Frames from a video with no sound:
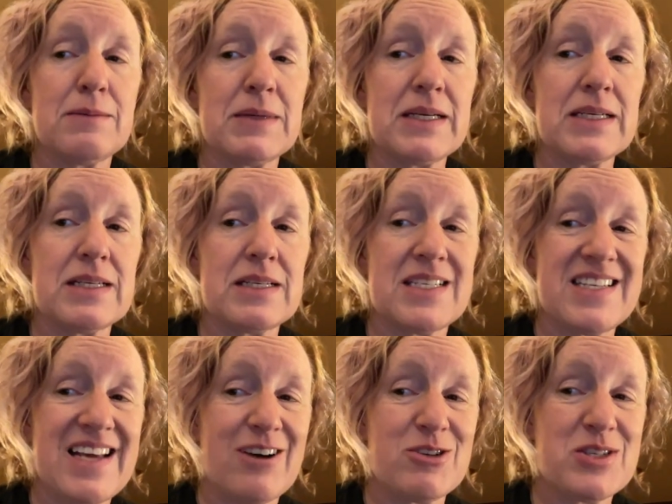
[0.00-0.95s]
is
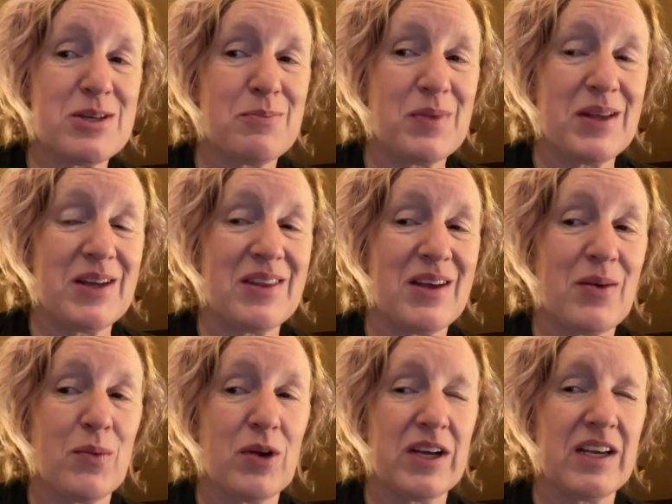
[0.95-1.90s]
now something that
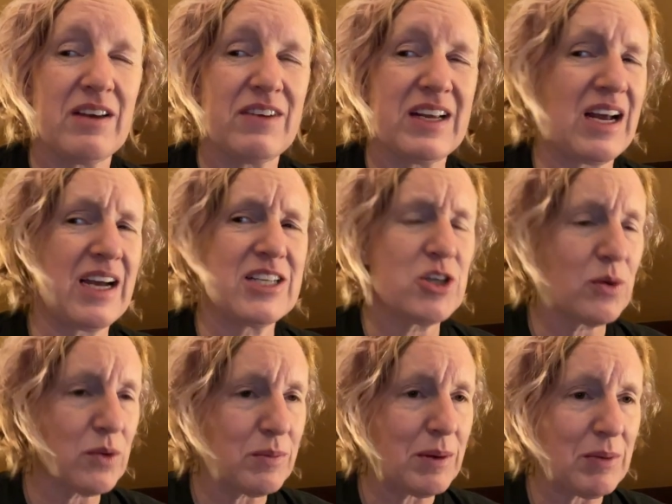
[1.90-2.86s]
we're giving. I don't
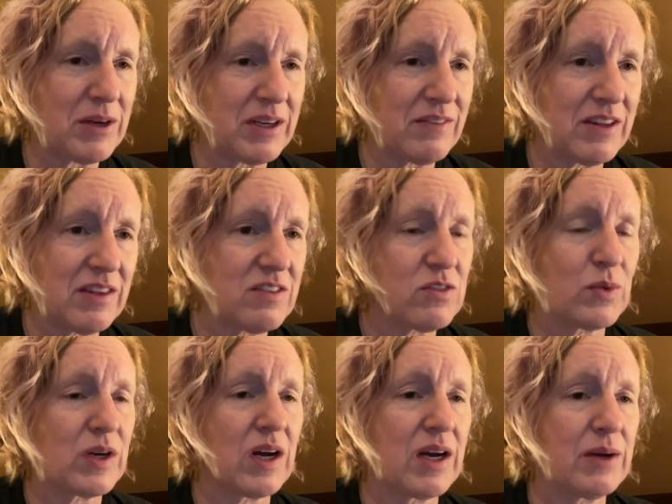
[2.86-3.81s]
remember giving this
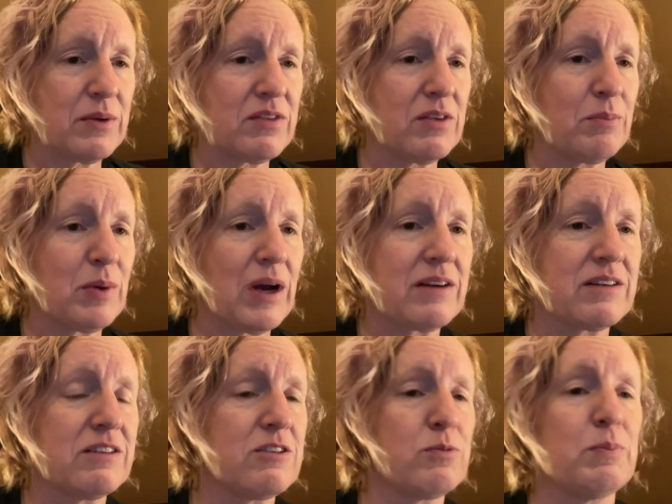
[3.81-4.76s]
when I was in
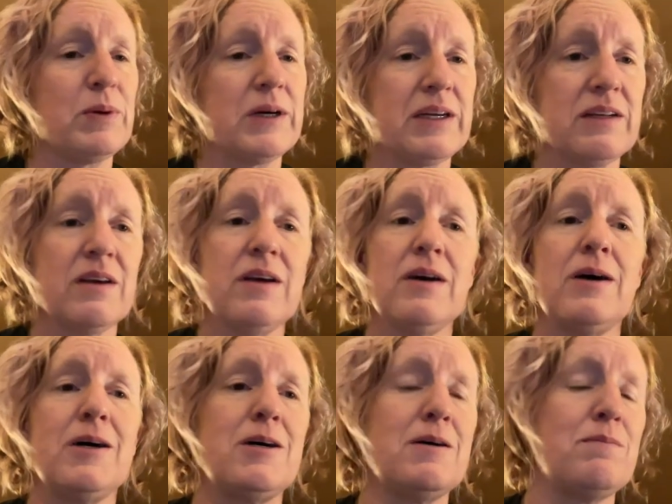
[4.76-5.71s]
practice, but
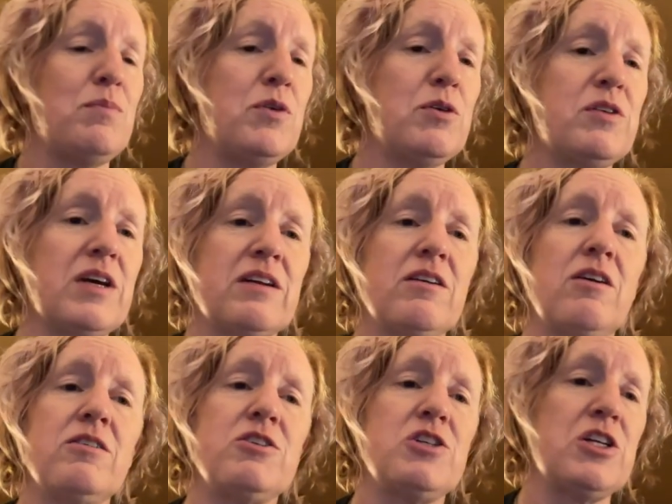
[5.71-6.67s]
new
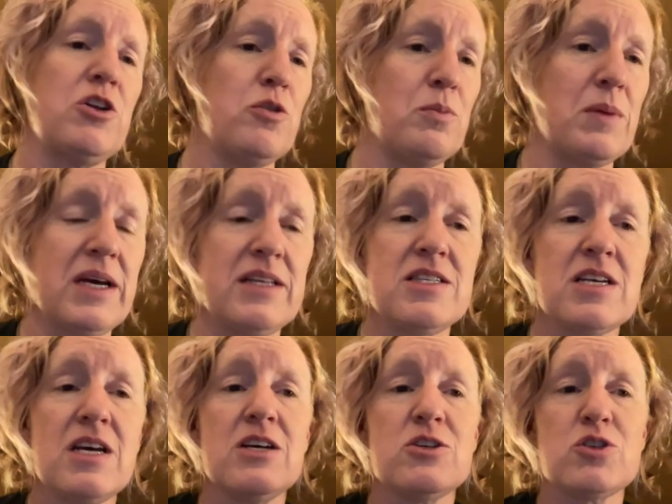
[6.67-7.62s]
technology, new meds.
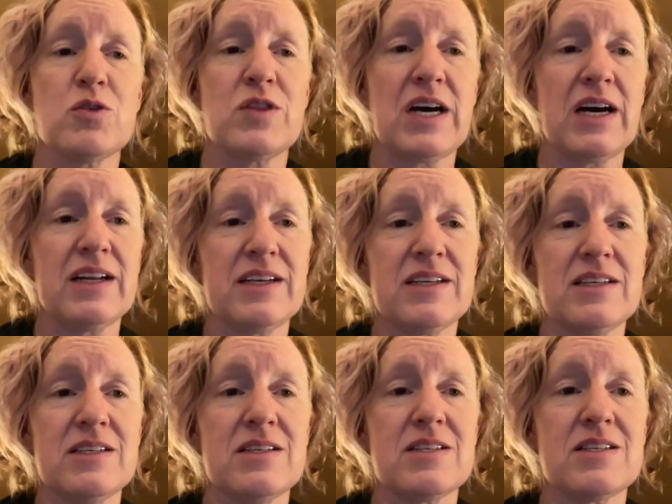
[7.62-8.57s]
So that
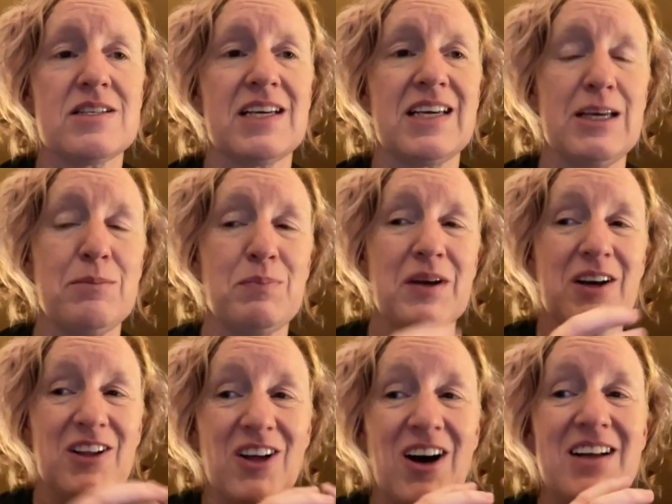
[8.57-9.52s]
is to keep the
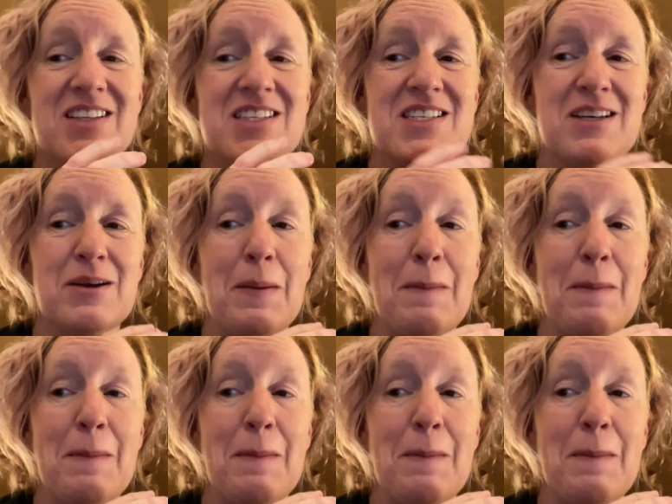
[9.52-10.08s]
clots